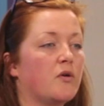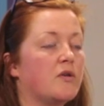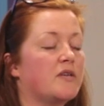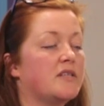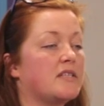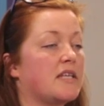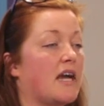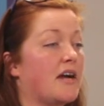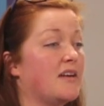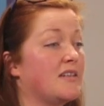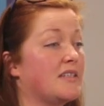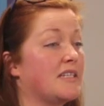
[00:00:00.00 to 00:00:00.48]

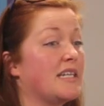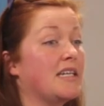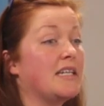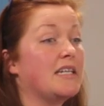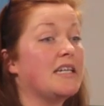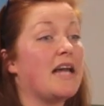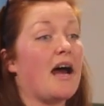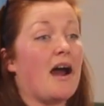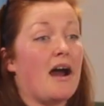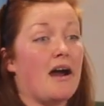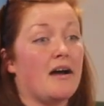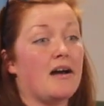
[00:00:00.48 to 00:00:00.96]
funds are
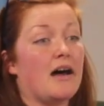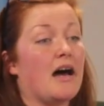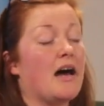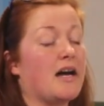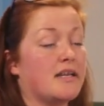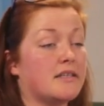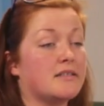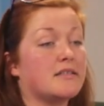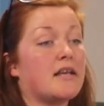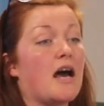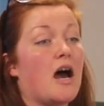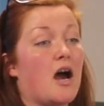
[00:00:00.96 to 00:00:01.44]
seen
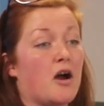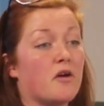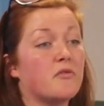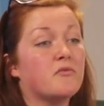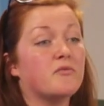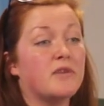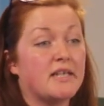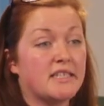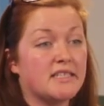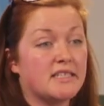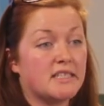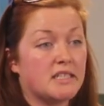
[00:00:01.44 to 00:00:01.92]
as at
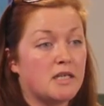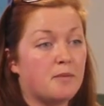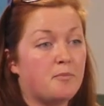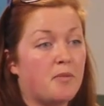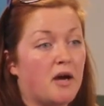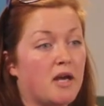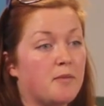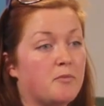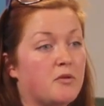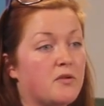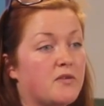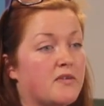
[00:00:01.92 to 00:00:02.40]
risk
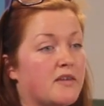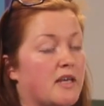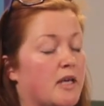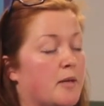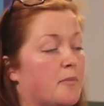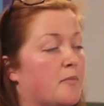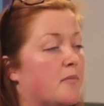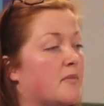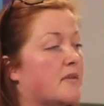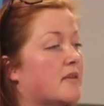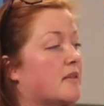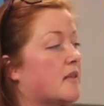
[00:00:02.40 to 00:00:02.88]
by
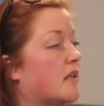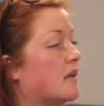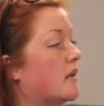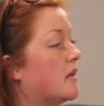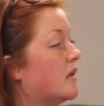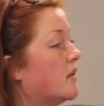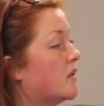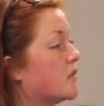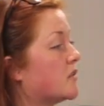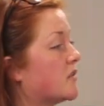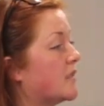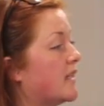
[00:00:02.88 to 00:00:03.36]
museums.
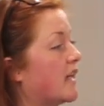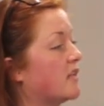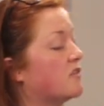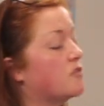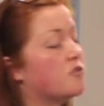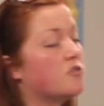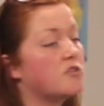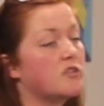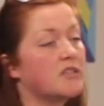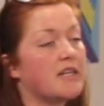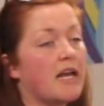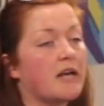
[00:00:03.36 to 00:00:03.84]
So that's
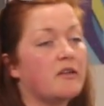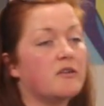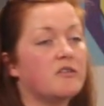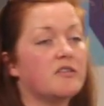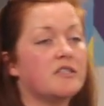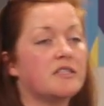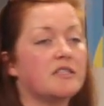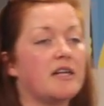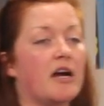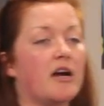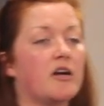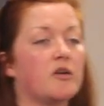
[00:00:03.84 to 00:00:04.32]
just getting
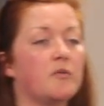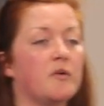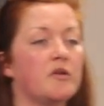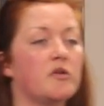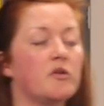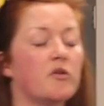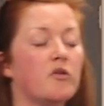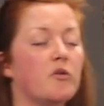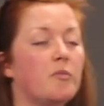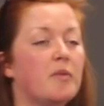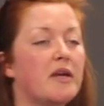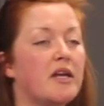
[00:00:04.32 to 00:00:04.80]
us started with
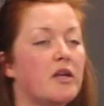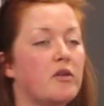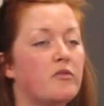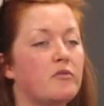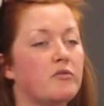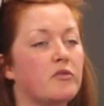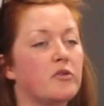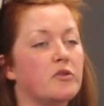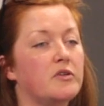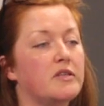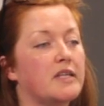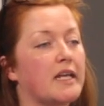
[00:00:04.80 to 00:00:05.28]
European
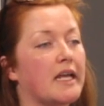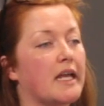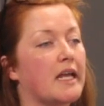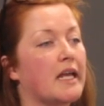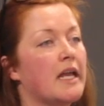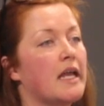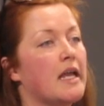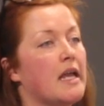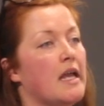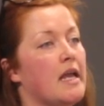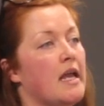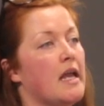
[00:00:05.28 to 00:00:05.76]
funding.
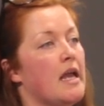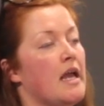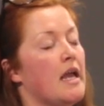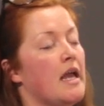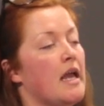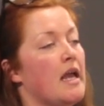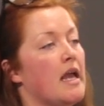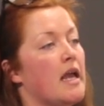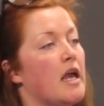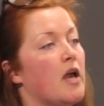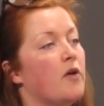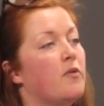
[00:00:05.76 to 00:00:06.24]

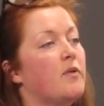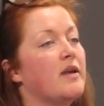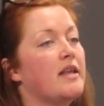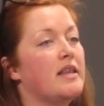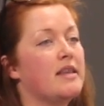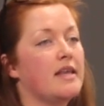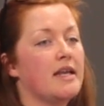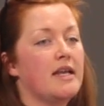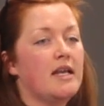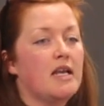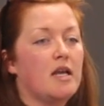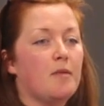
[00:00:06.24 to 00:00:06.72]
If we
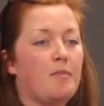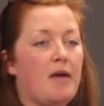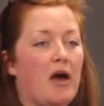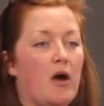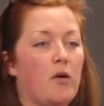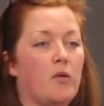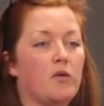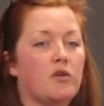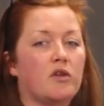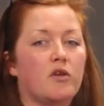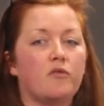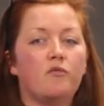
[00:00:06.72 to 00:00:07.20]
think
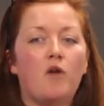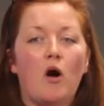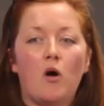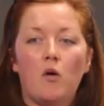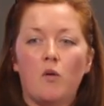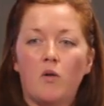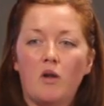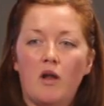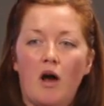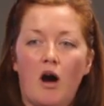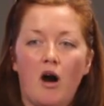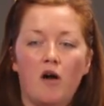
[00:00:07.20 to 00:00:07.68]
about the
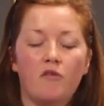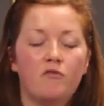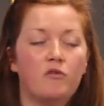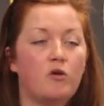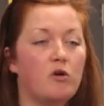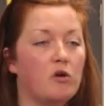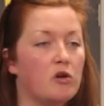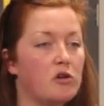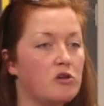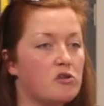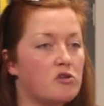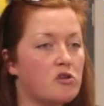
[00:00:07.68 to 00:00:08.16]
role of
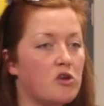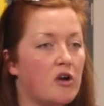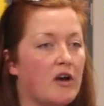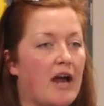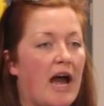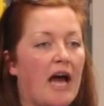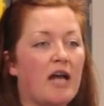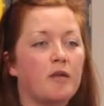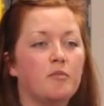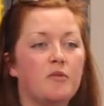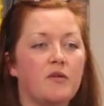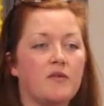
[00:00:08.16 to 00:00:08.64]
culture
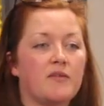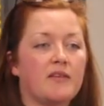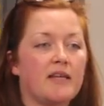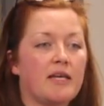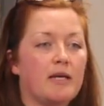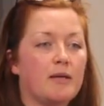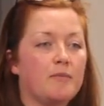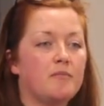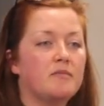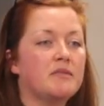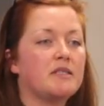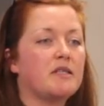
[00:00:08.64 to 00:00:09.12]
and
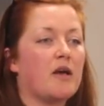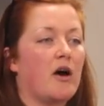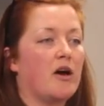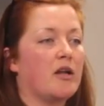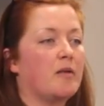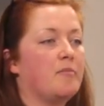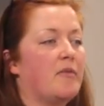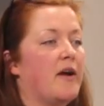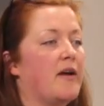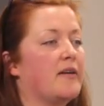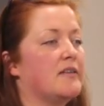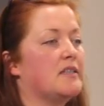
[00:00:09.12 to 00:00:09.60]
museums
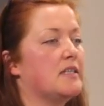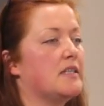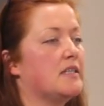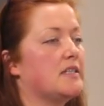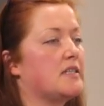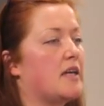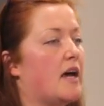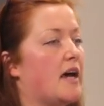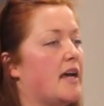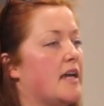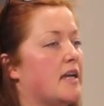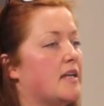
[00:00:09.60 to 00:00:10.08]
on
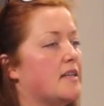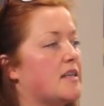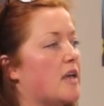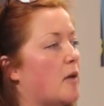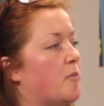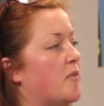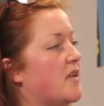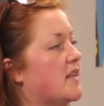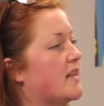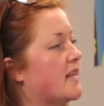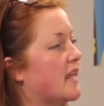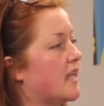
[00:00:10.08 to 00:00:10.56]
Merseyside,
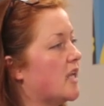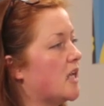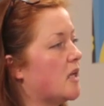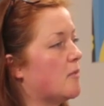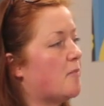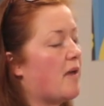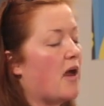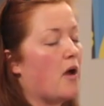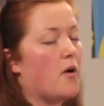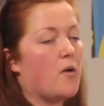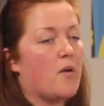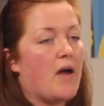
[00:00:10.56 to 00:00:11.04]
and we think
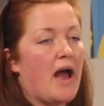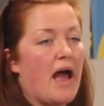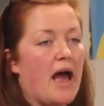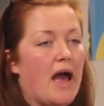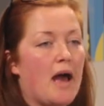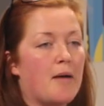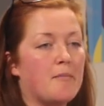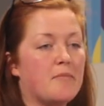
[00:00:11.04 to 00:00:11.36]
about